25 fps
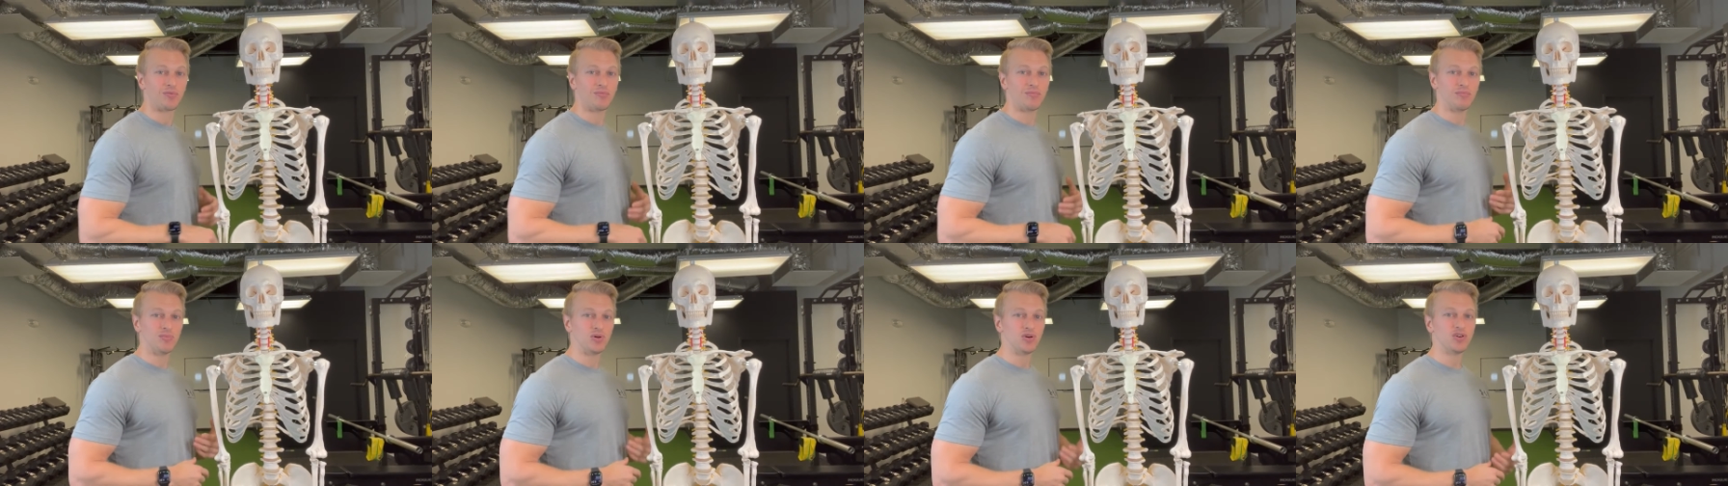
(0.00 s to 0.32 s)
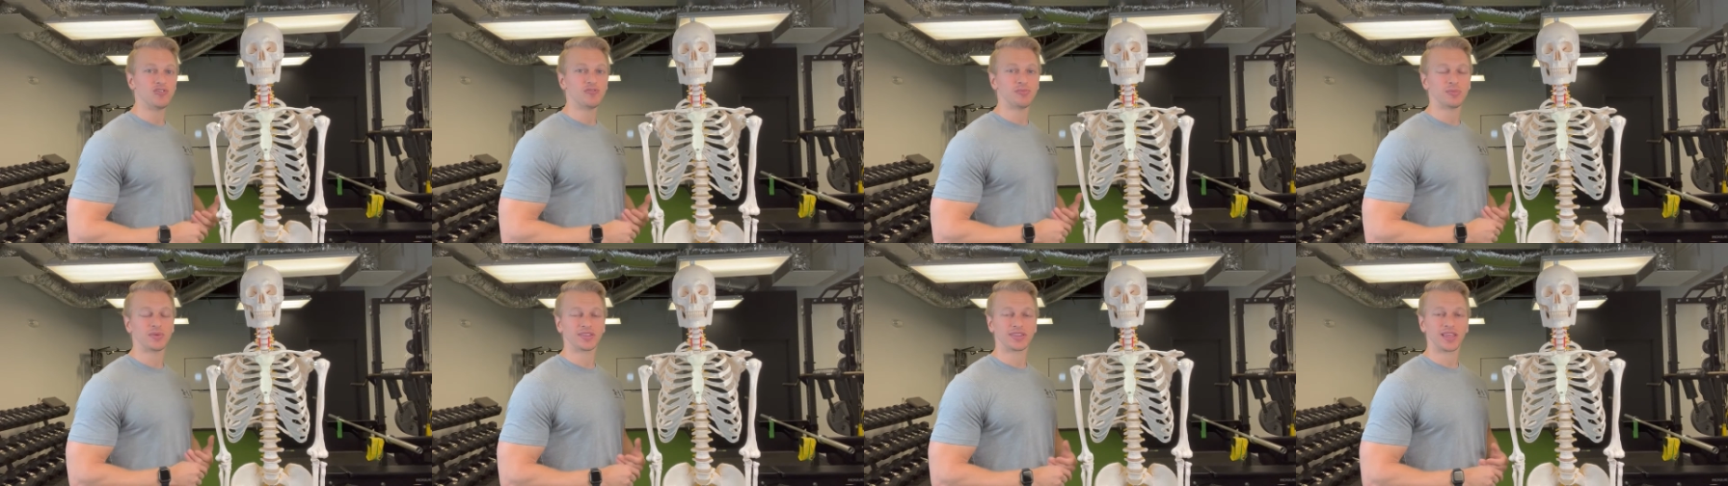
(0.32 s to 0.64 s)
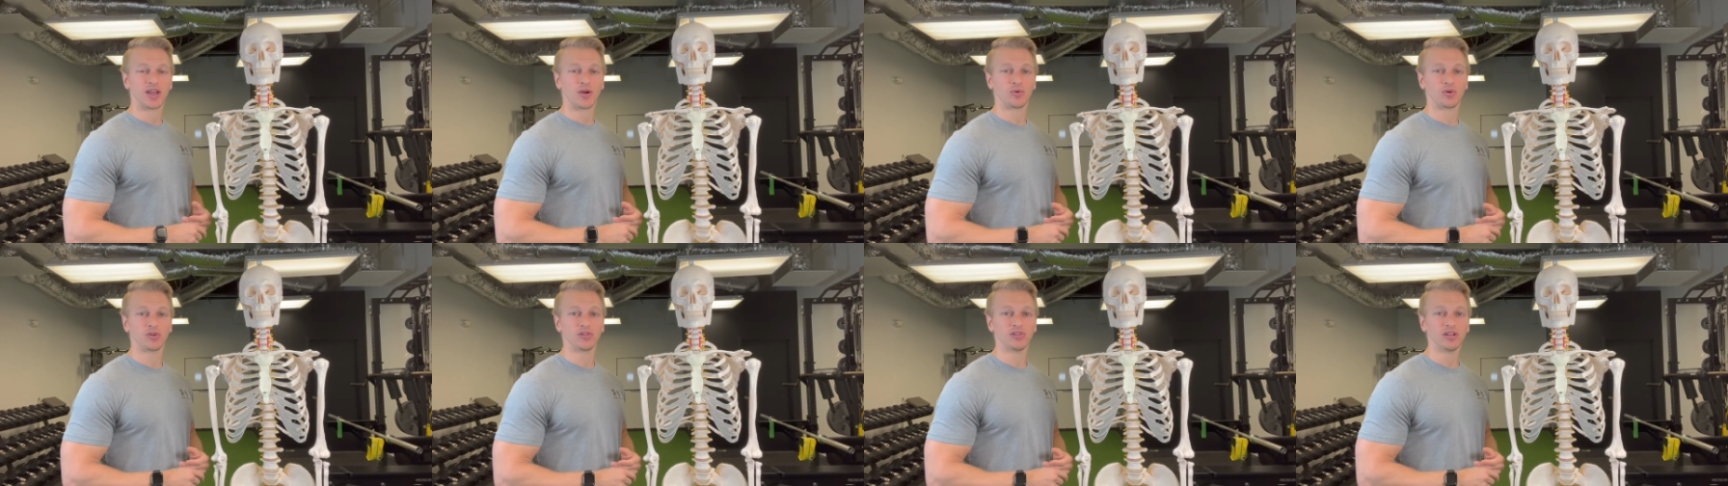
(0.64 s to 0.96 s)
movement
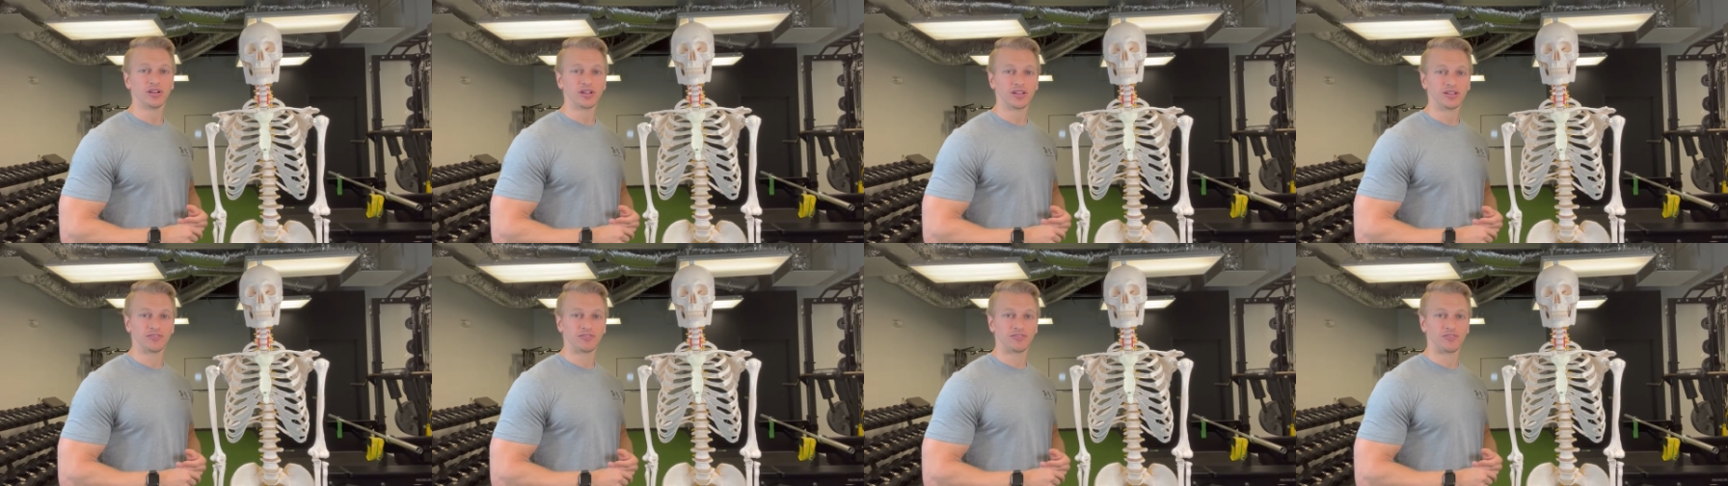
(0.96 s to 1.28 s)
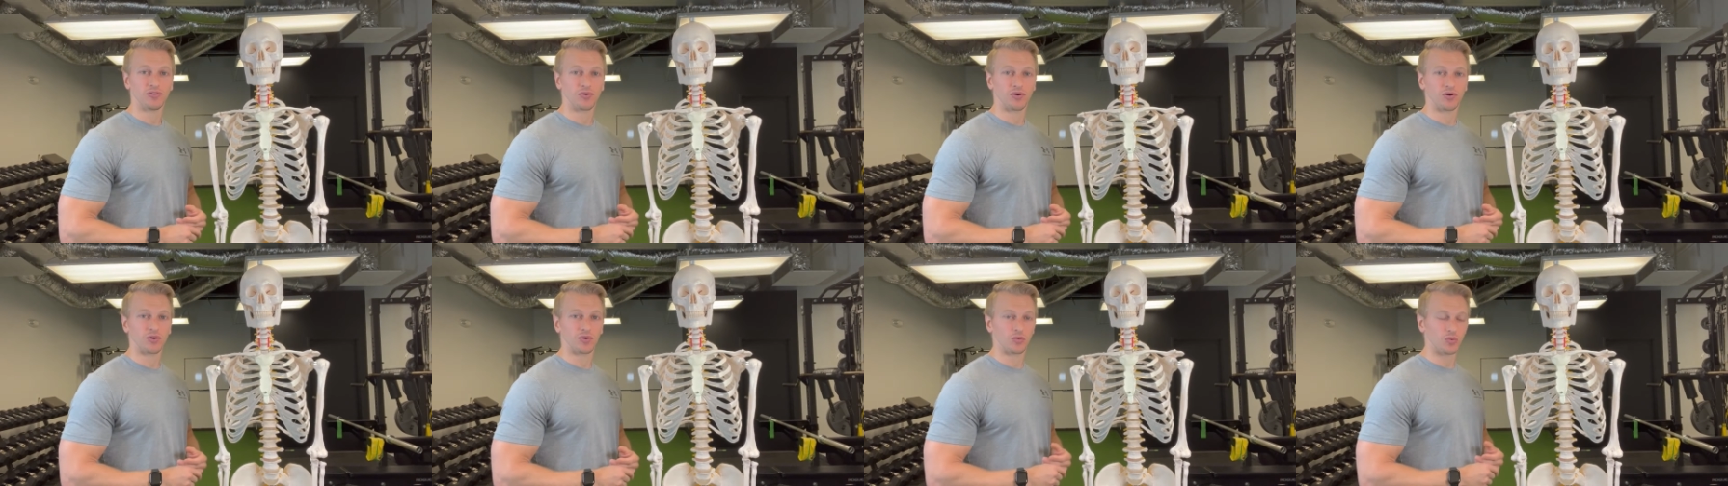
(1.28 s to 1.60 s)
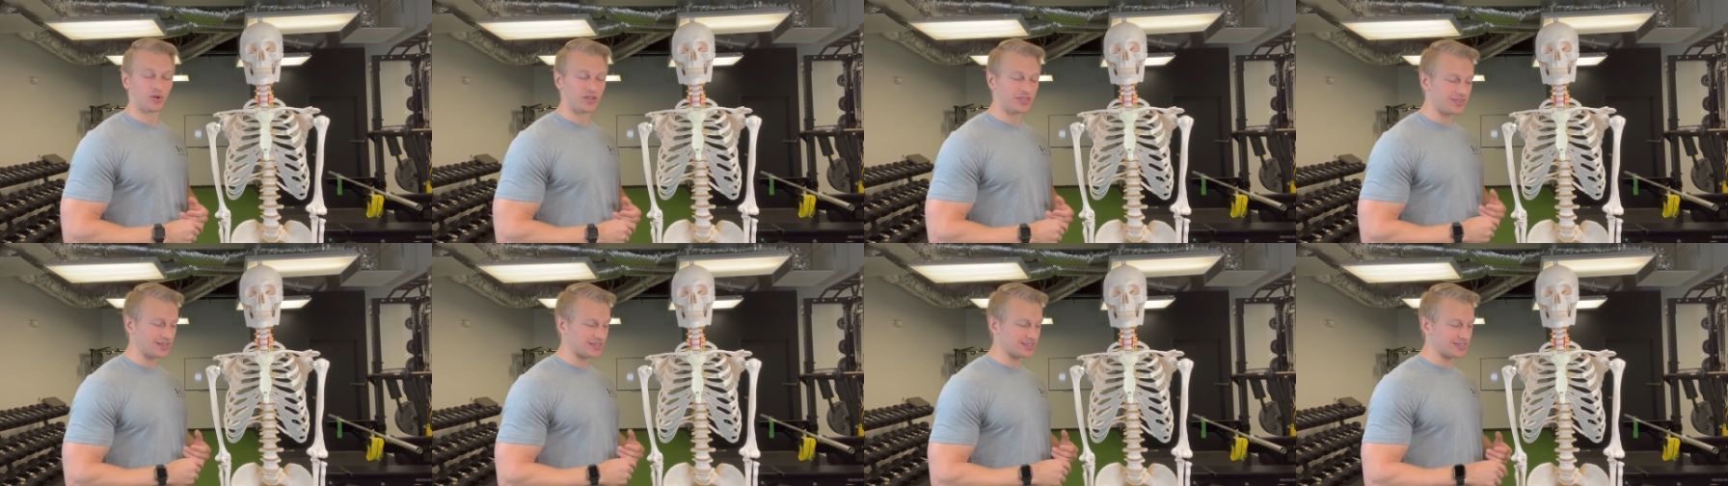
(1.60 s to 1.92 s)
that we're looking for
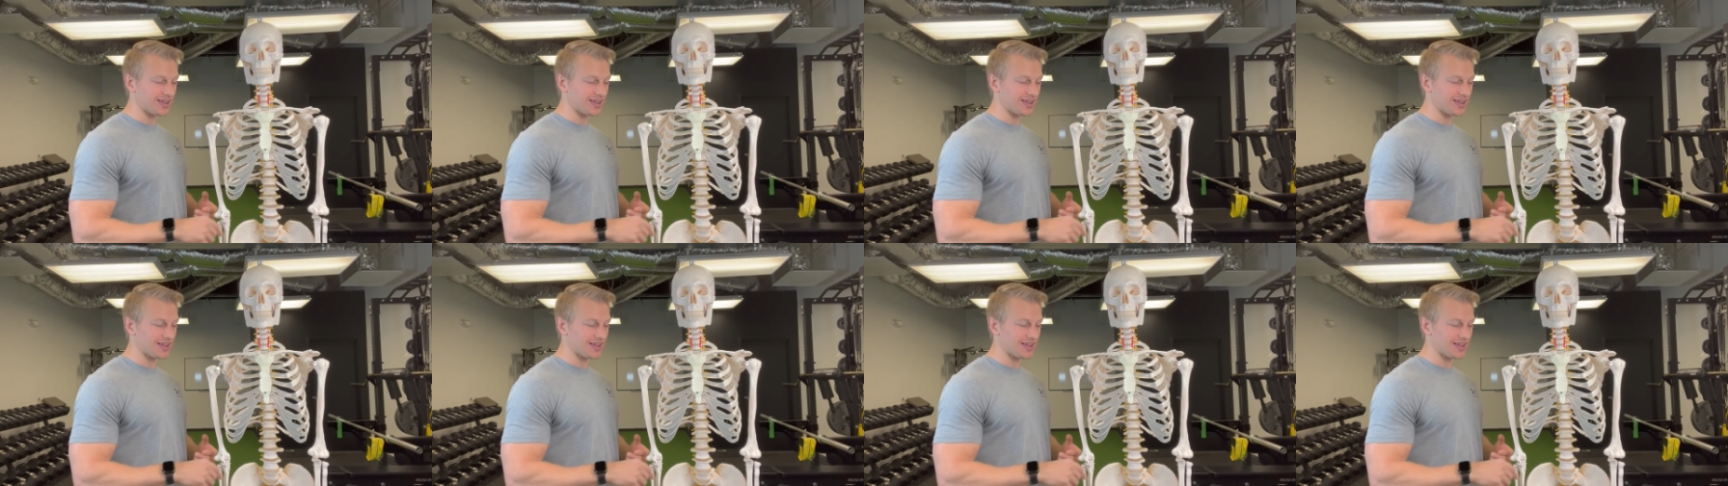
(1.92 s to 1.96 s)
with the